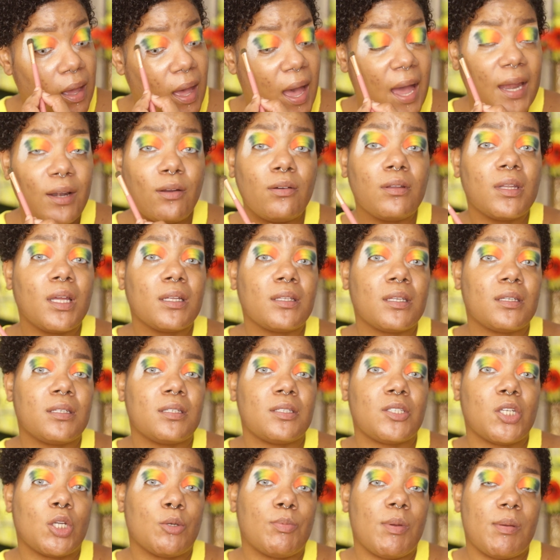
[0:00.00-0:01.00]
I don't like to
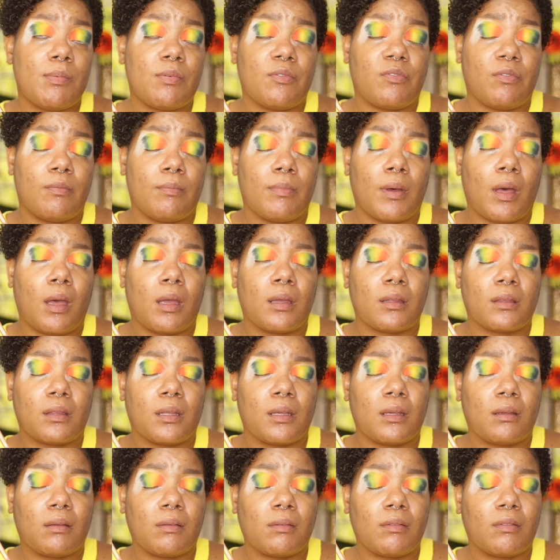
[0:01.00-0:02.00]
deter people from buying
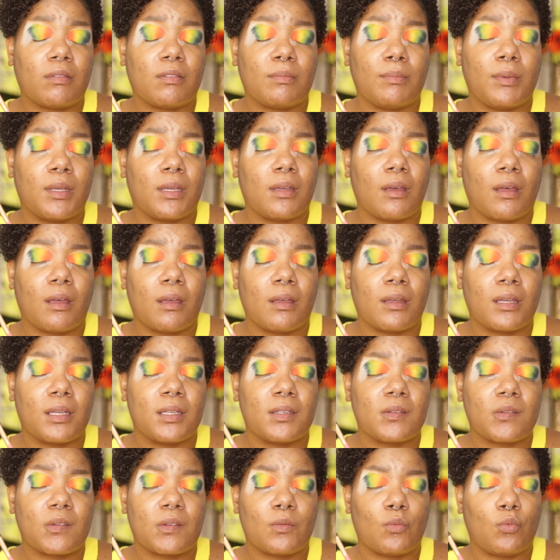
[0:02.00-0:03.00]
things
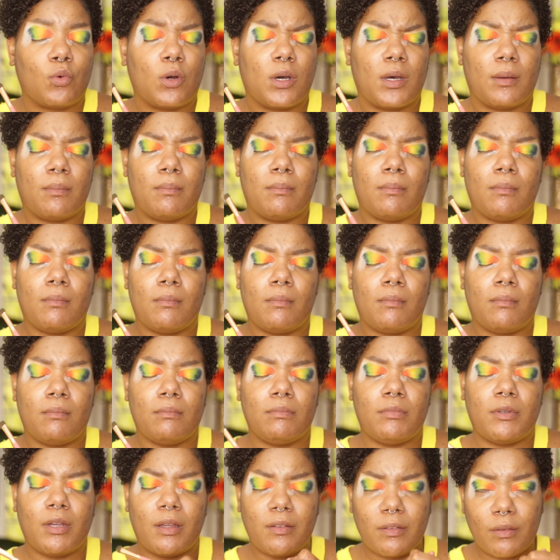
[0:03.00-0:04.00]
because what
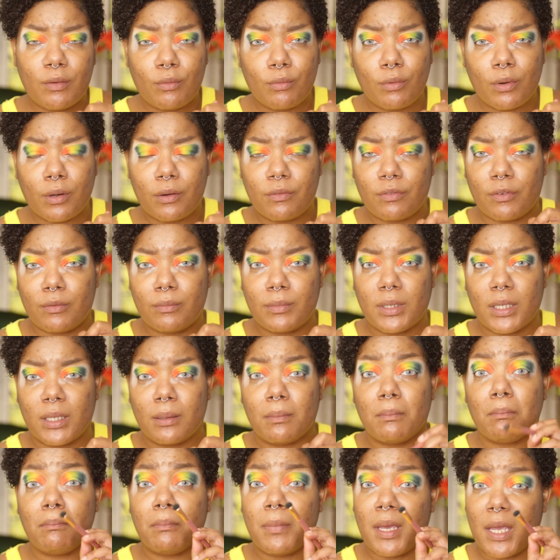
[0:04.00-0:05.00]
doesn't work for me
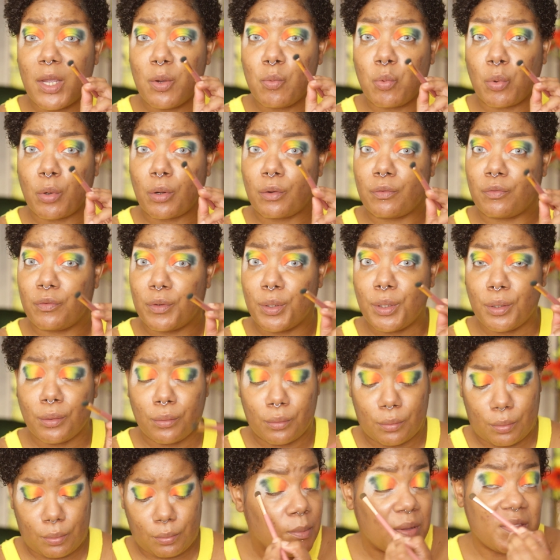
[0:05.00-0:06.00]
may work for
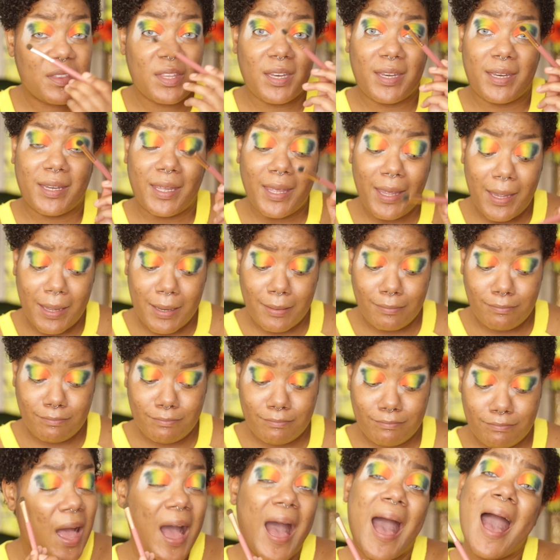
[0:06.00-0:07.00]
you. But then again,
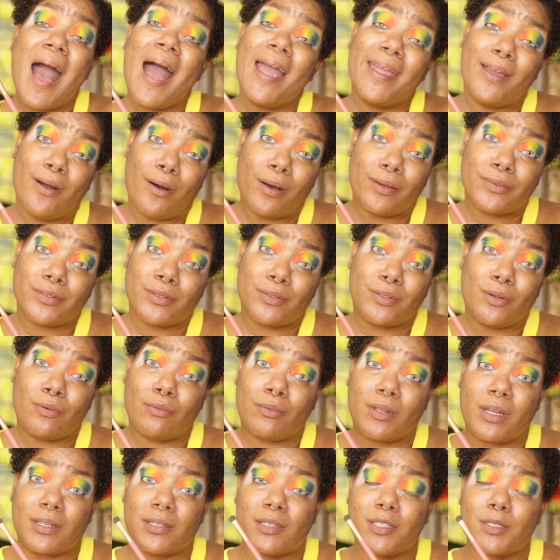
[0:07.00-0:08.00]
I also
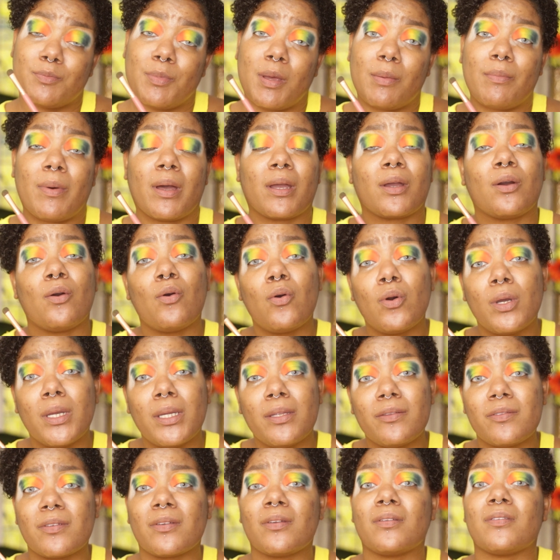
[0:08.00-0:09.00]
don't like to spend my
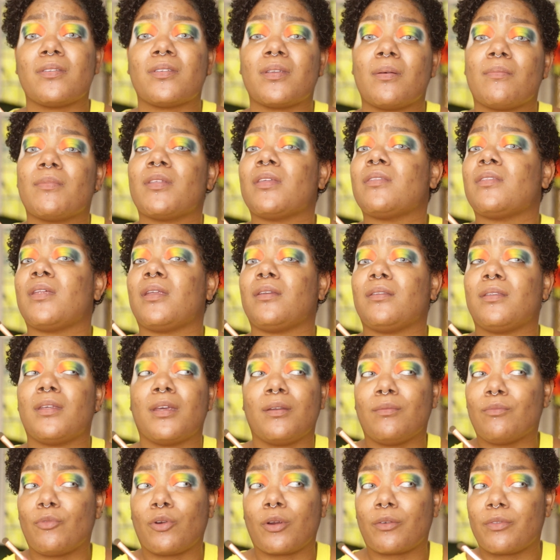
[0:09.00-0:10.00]
coins on something that
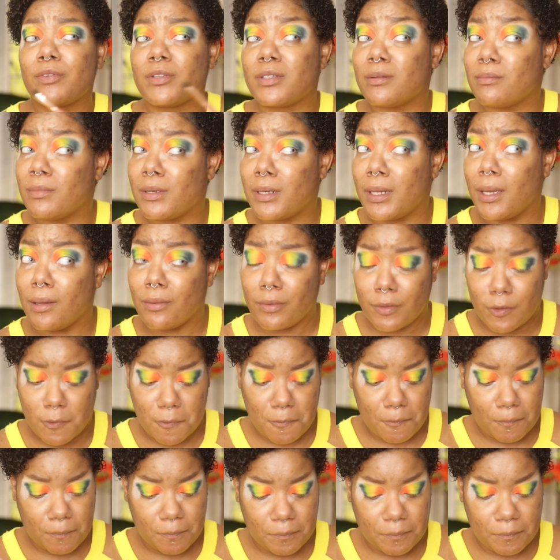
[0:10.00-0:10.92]
doesn't work for somebody else.